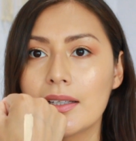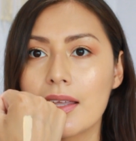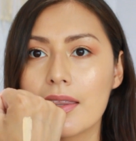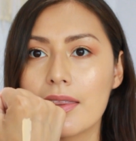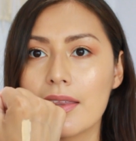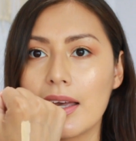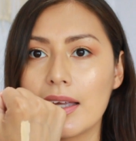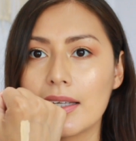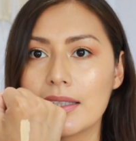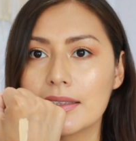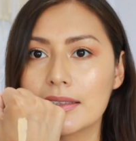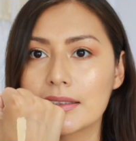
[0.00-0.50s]

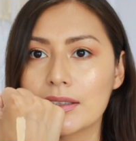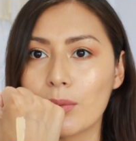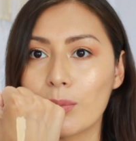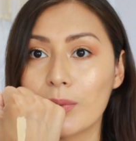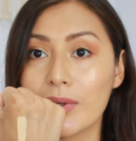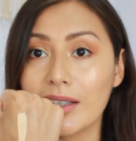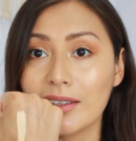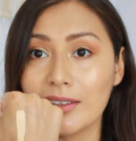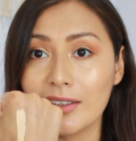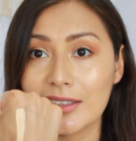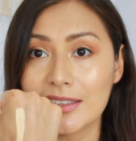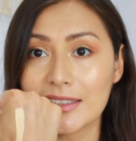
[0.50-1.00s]
That is
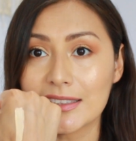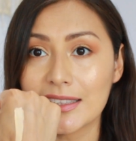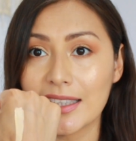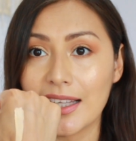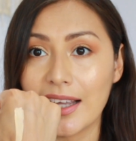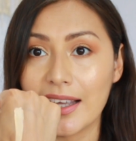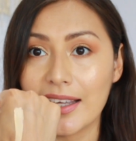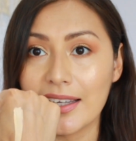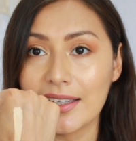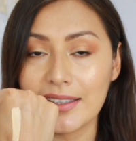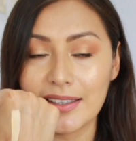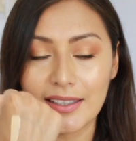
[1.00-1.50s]
what it looks
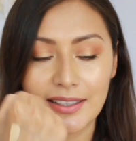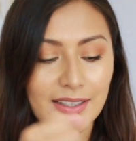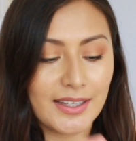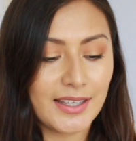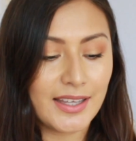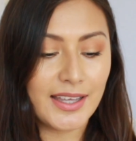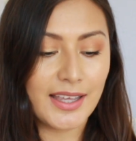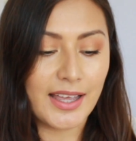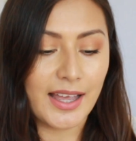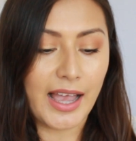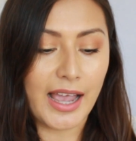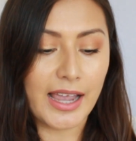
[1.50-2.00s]
like.
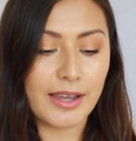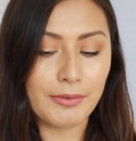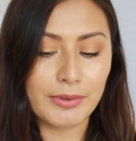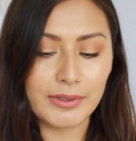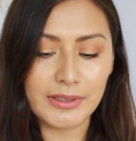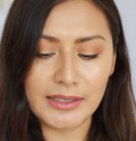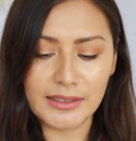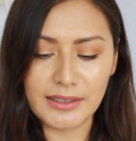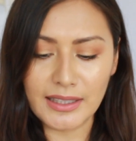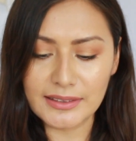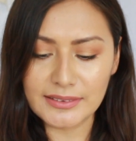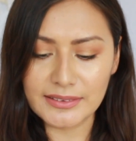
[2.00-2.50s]
I
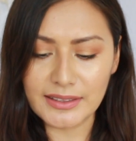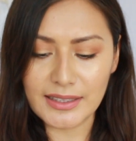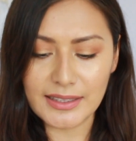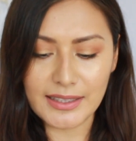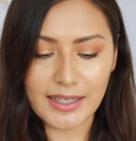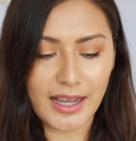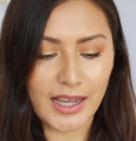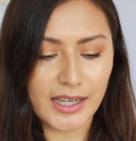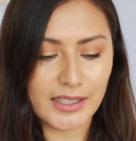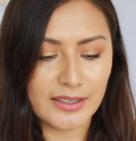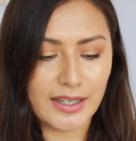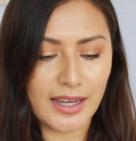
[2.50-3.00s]
really like that
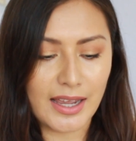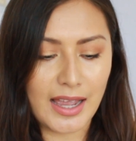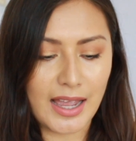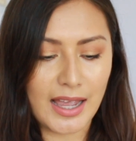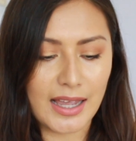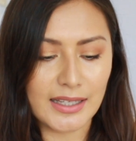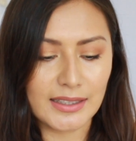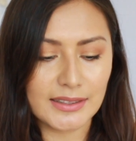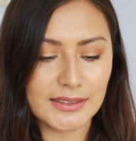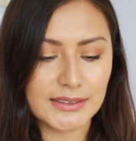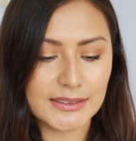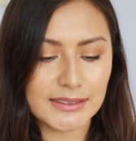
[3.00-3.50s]
it kind of
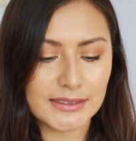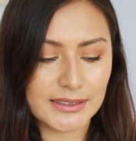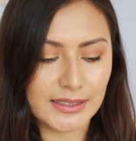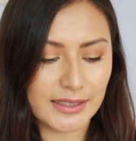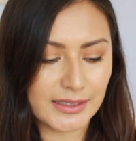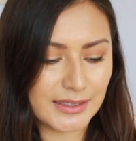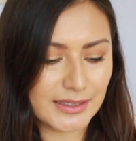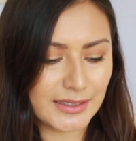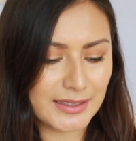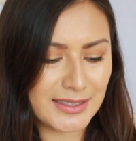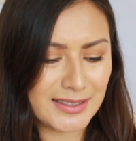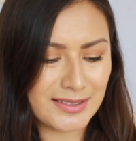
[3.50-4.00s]
has
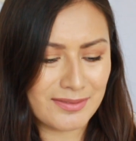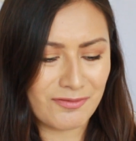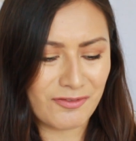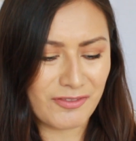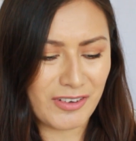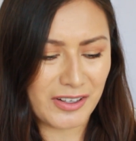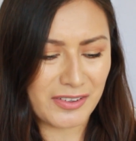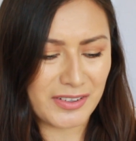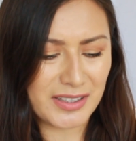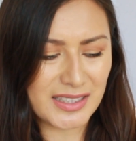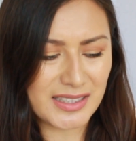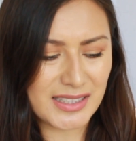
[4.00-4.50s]
like a
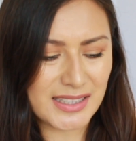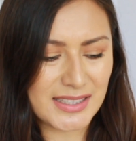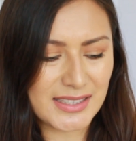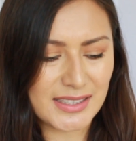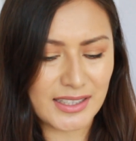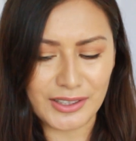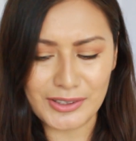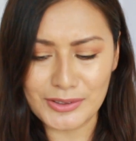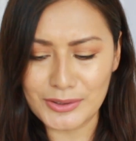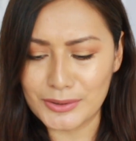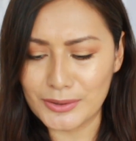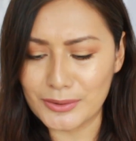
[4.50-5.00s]
very
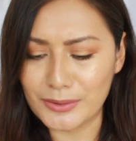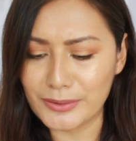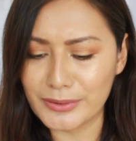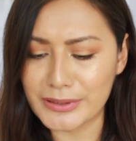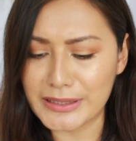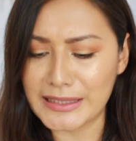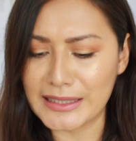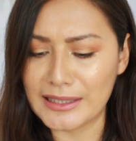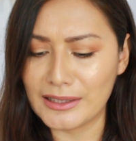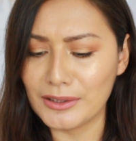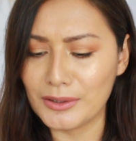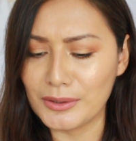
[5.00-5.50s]
subtle
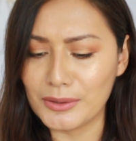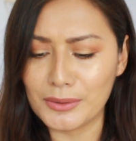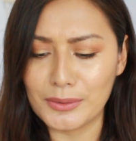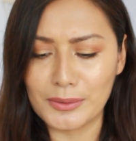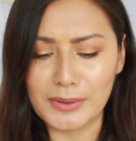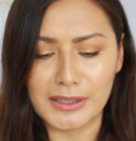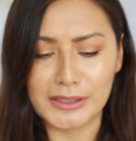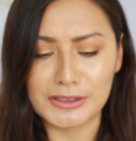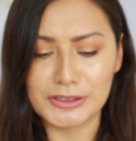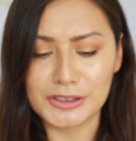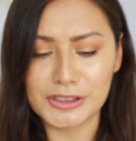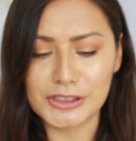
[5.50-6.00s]

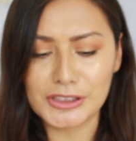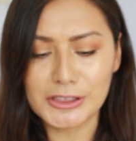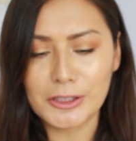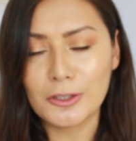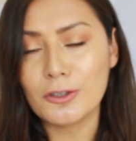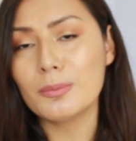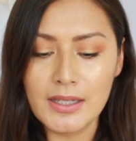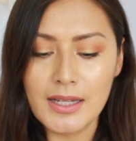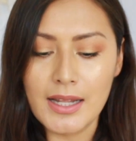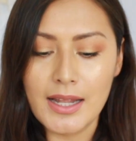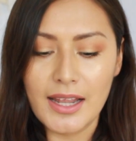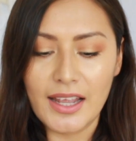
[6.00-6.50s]
yellow
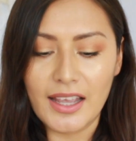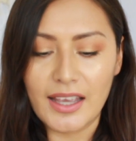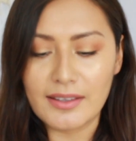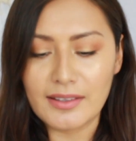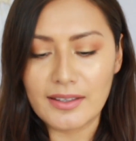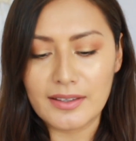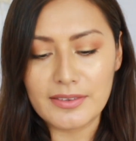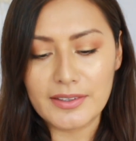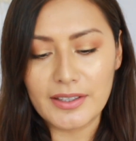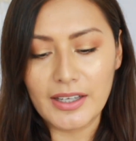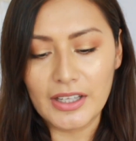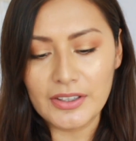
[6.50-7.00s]
undertone. And
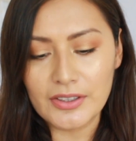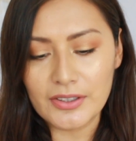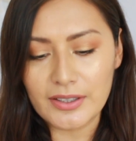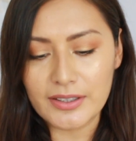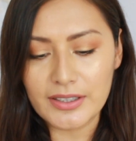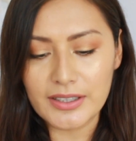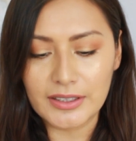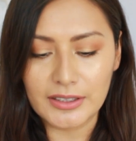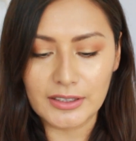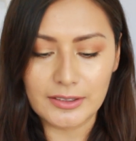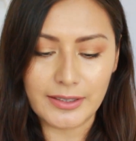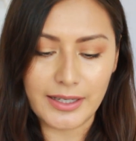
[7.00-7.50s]
then the
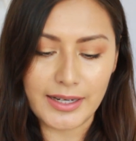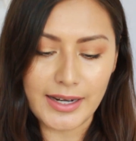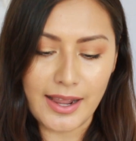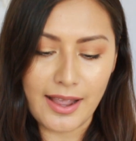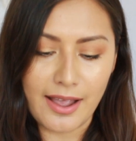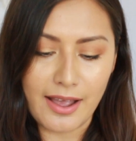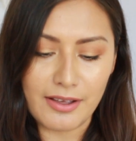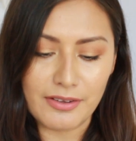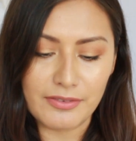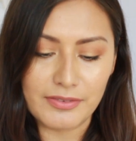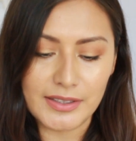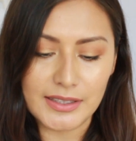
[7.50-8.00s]
other color I
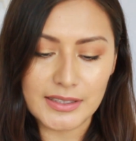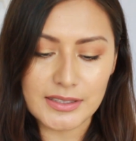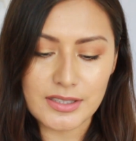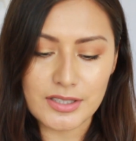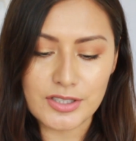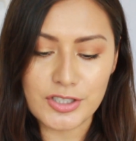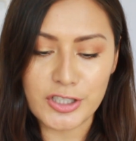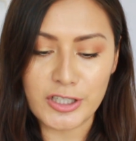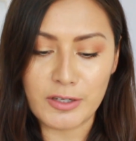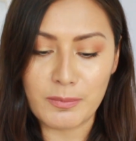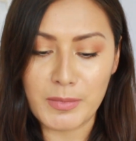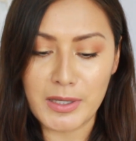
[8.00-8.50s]
have is
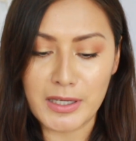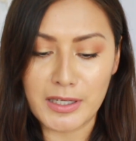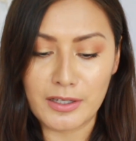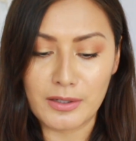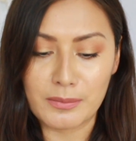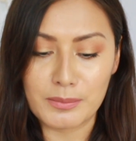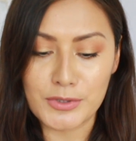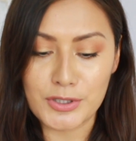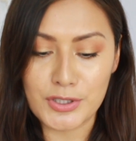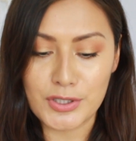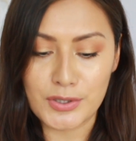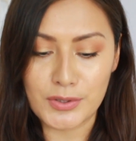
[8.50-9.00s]
G
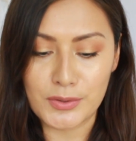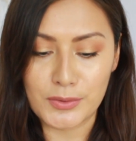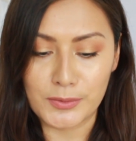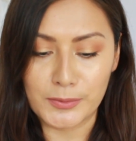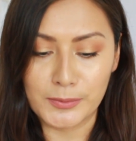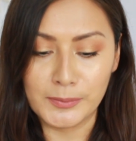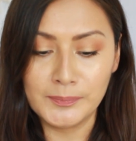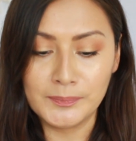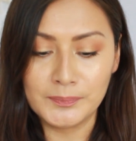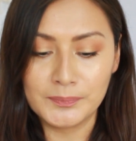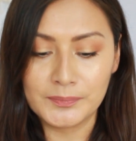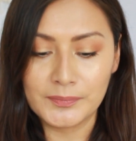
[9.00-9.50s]
Medium
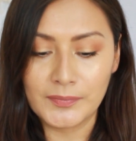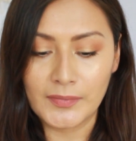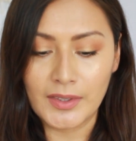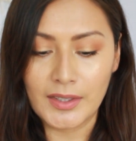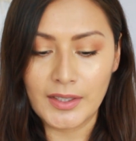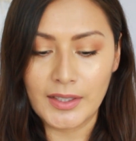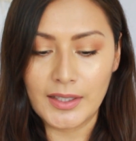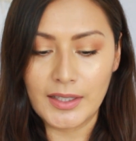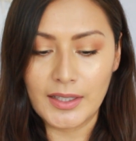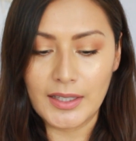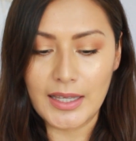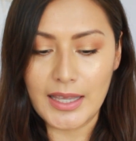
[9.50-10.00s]
2.
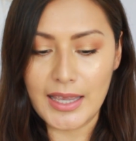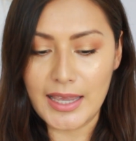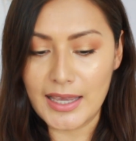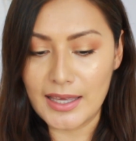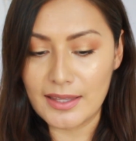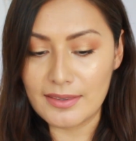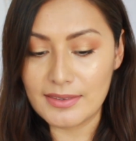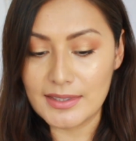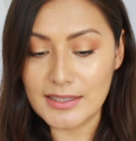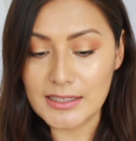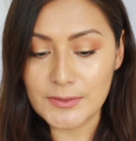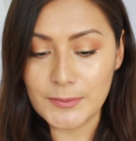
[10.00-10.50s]

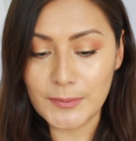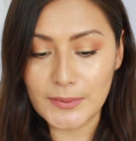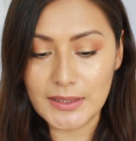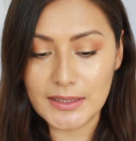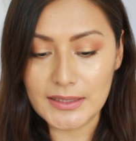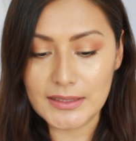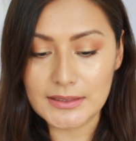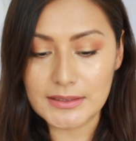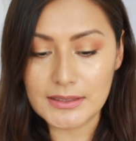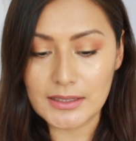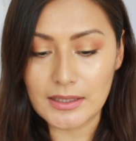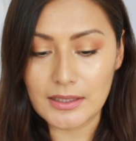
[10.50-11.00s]
And this one
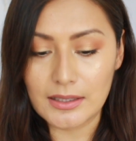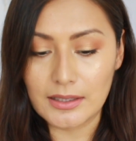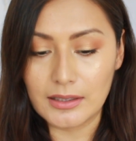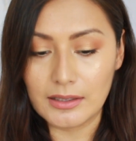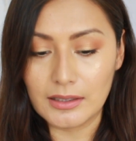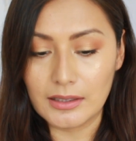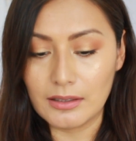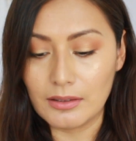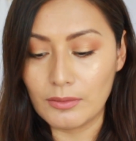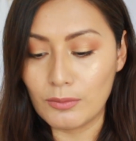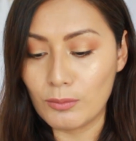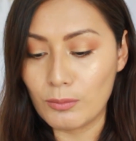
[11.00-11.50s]
is
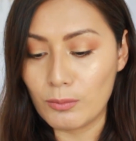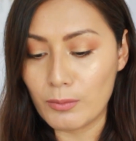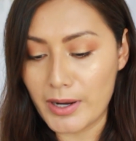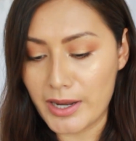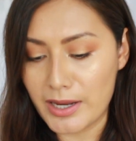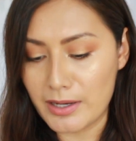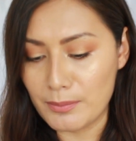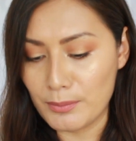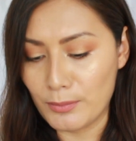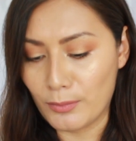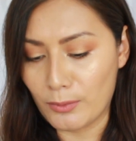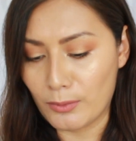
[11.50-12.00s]

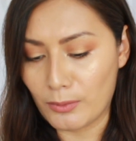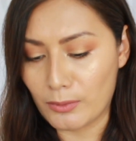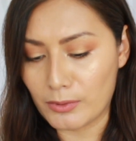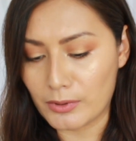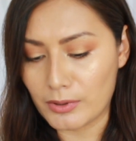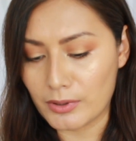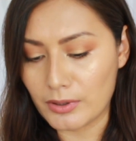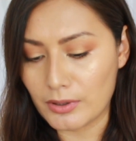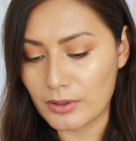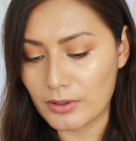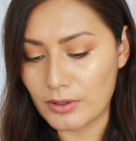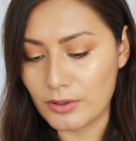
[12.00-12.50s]
way
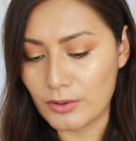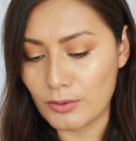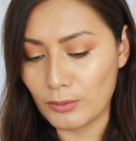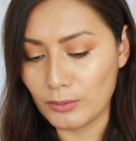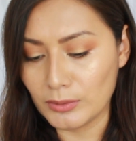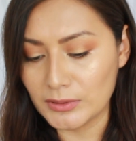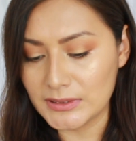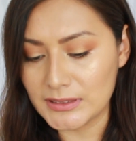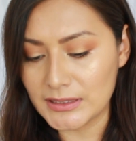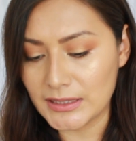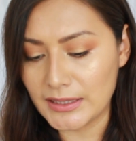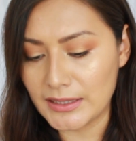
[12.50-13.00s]
more
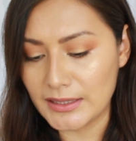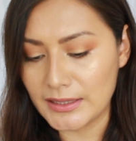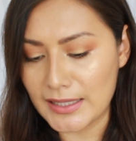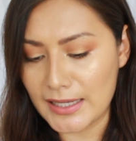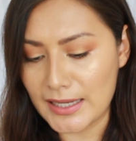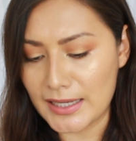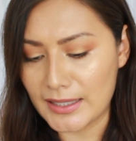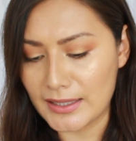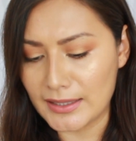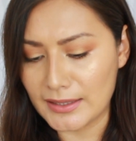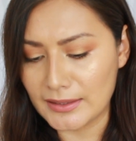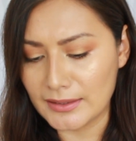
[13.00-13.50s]
golden
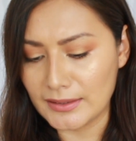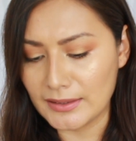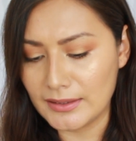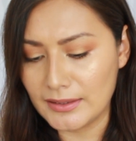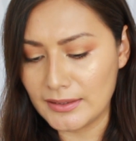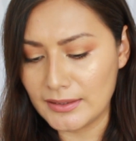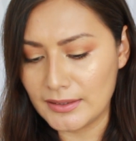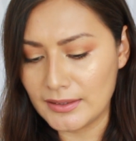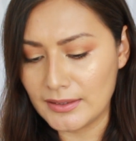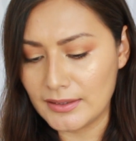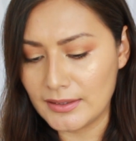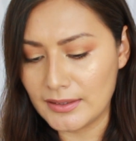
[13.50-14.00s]
and
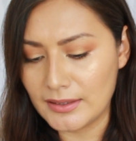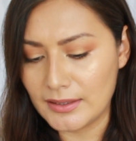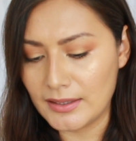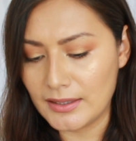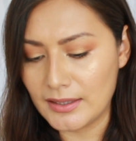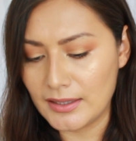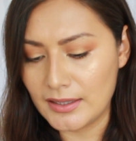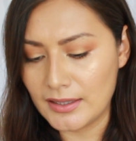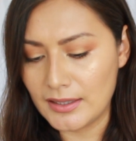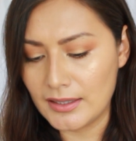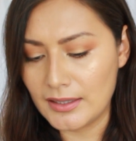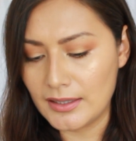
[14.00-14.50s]

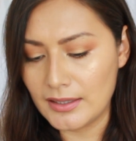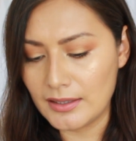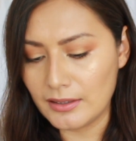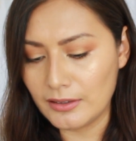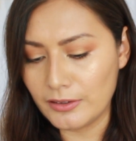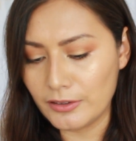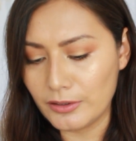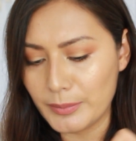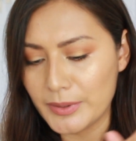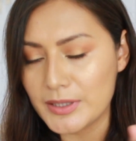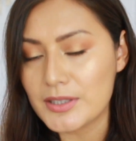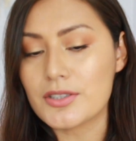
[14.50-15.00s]

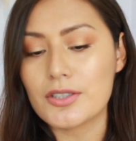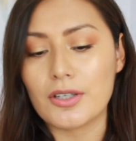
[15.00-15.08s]
a little bit